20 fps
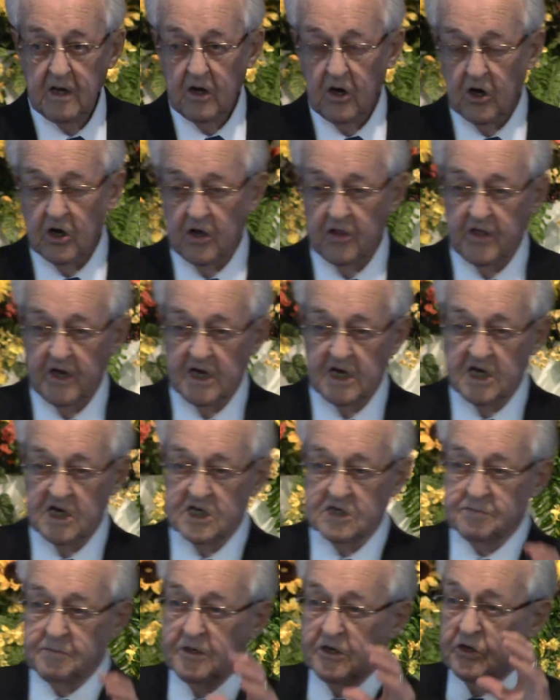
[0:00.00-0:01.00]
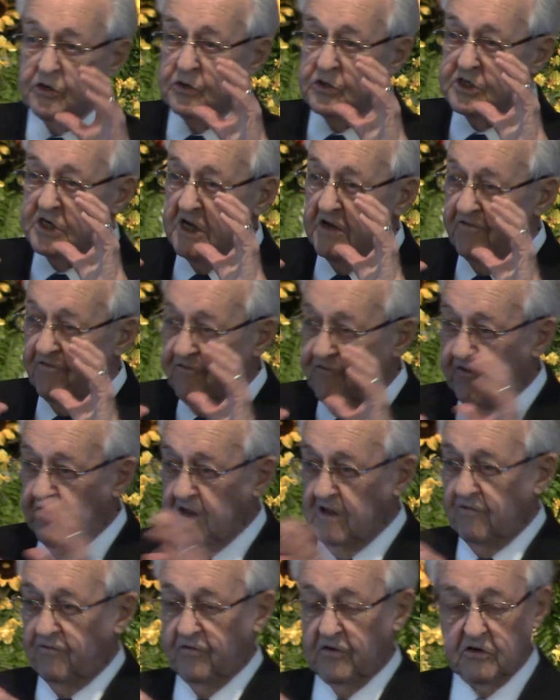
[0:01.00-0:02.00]
or the husband who is
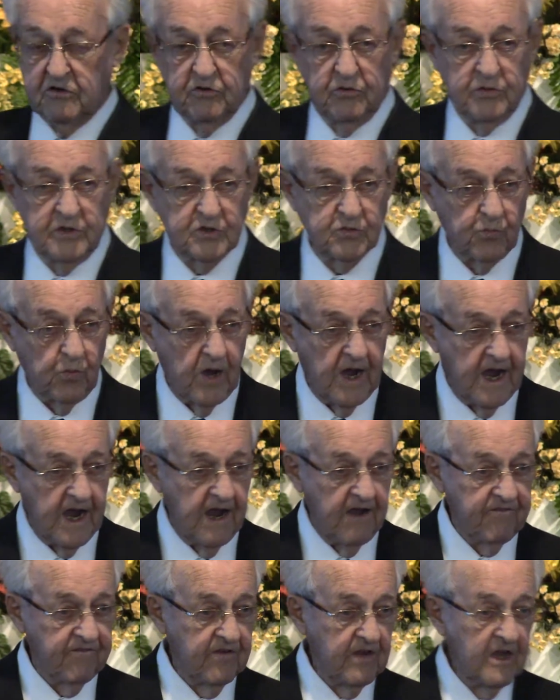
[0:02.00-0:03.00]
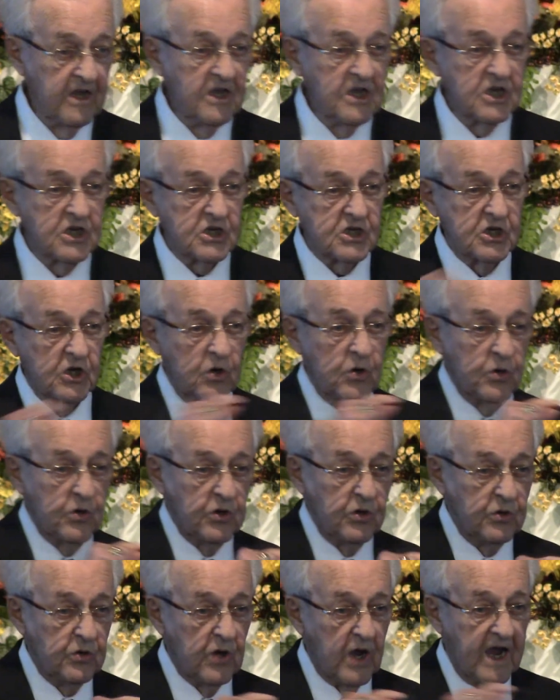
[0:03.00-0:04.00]
unfaithful to his wife, so
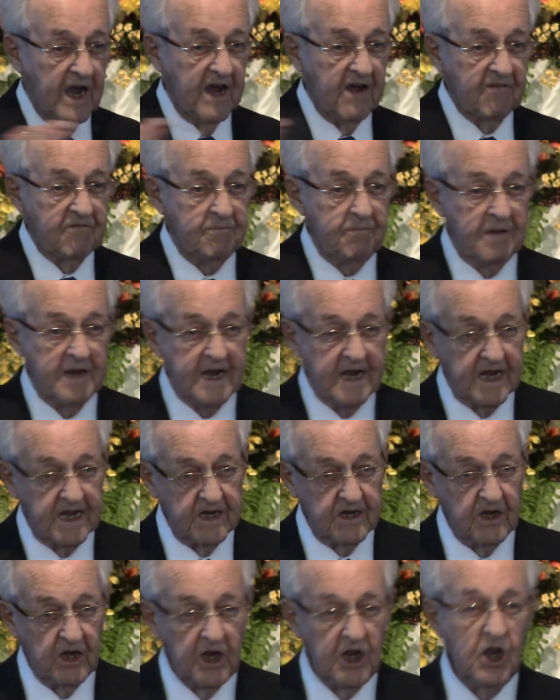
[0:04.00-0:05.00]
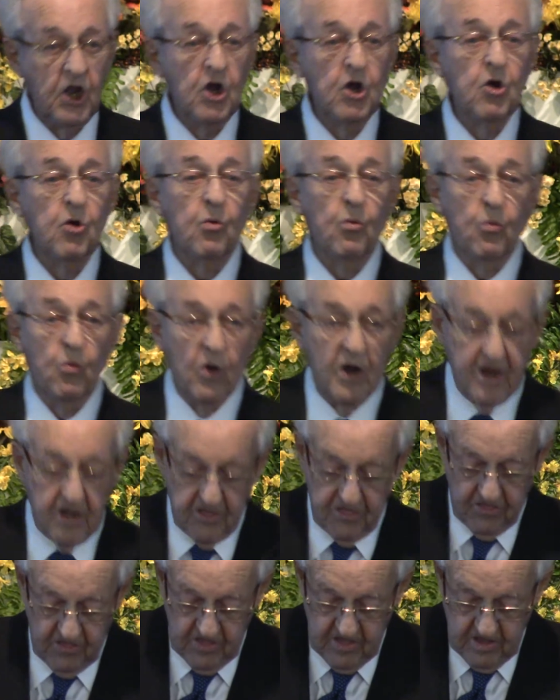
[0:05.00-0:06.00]
you have been with